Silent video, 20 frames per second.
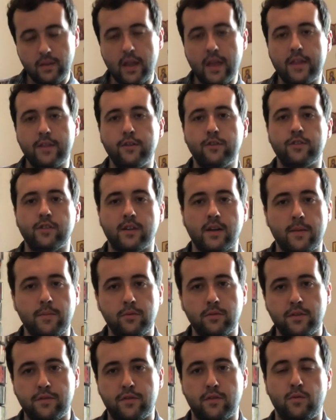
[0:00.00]
And there's a
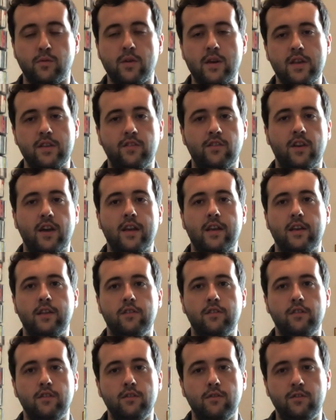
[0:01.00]
couple different ways I
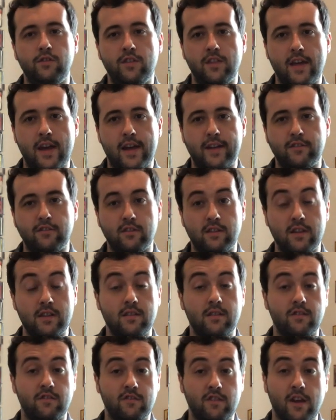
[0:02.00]
can use that to
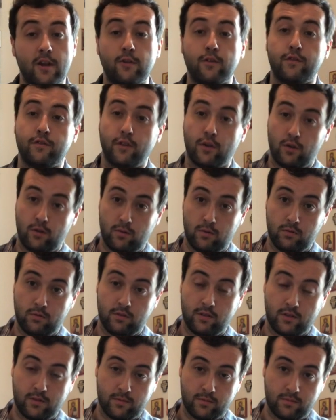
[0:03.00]
get the sound of the whole
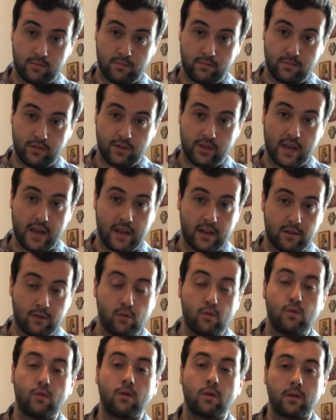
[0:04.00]
tone scale,
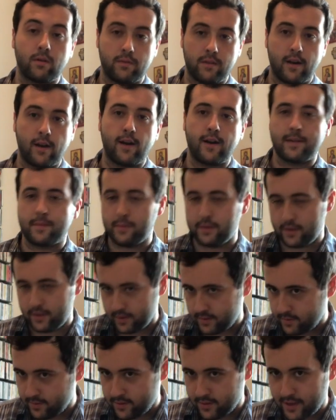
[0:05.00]
or the
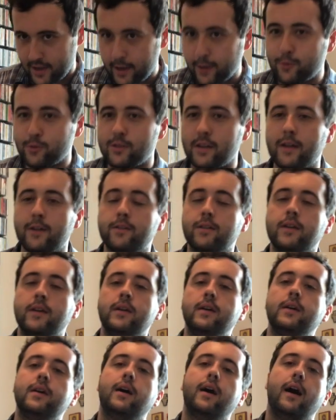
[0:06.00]
augmented scale sound.
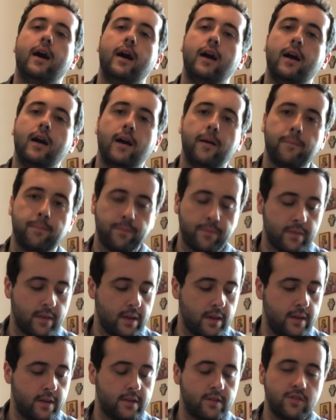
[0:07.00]

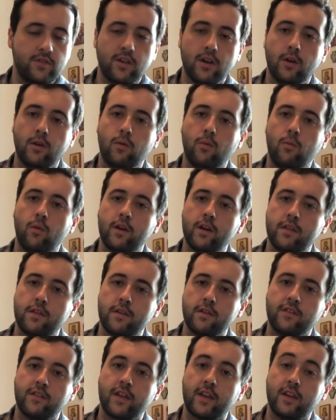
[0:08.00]
So one of
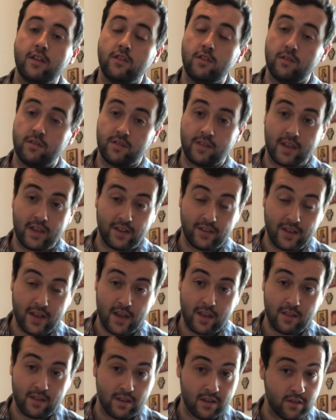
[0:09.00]
the things I can do is I can
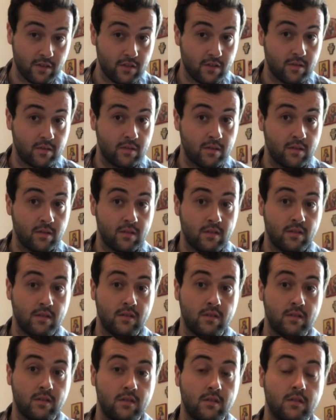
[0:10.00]
take this
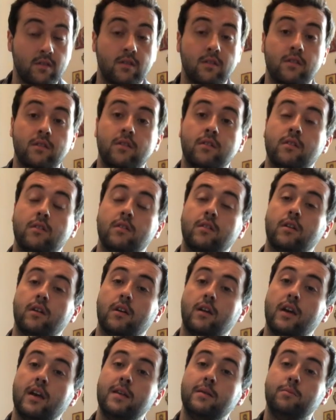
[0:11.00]

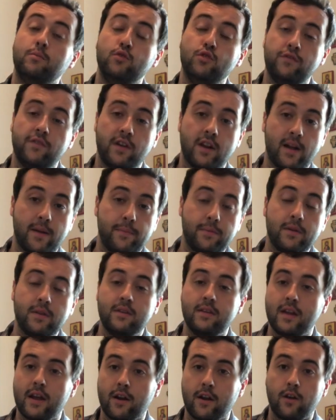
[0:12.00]
and move it up
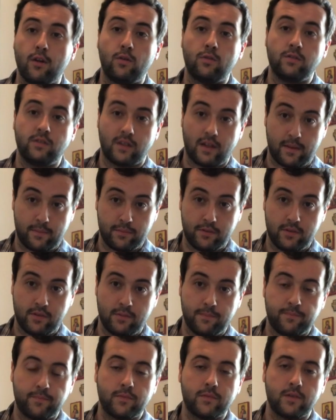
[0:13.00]
and down the whole
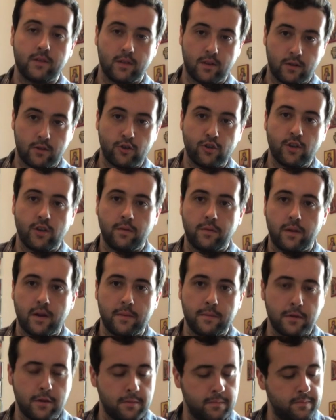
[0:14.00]
steps. So I'll show you what
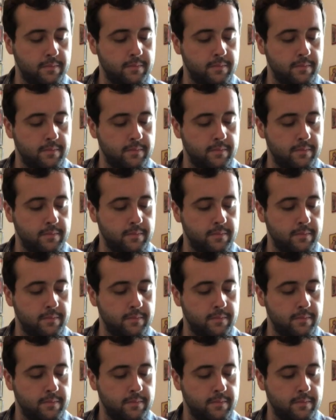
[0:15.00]
I mean.